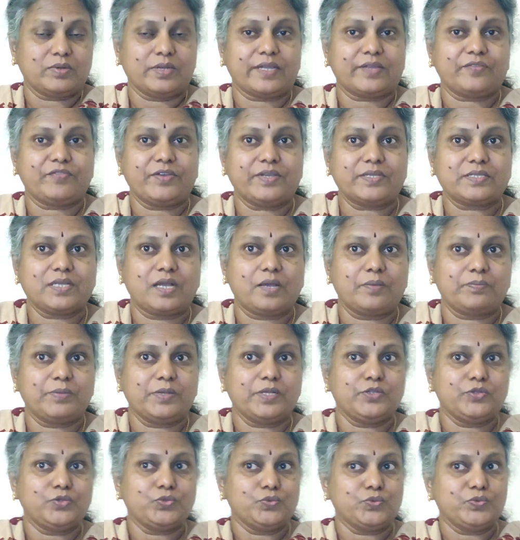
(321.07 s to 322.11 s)
like for example,
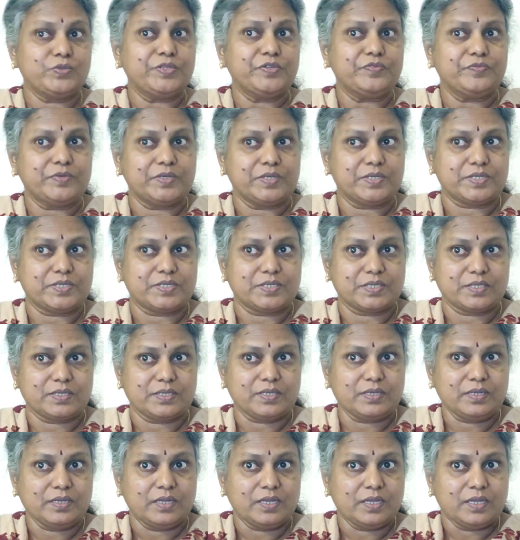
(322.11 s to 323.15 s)

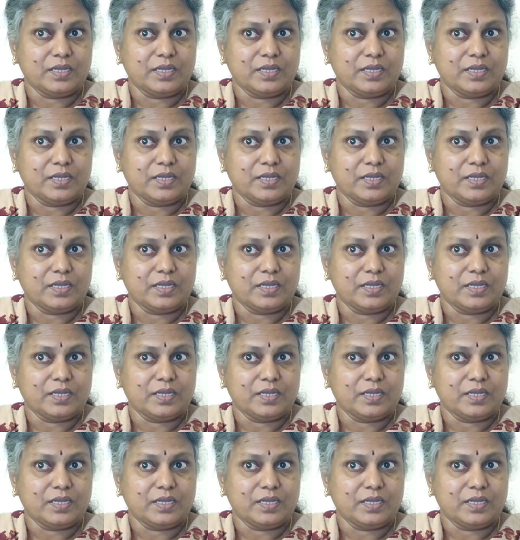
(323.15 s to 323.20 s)
universal,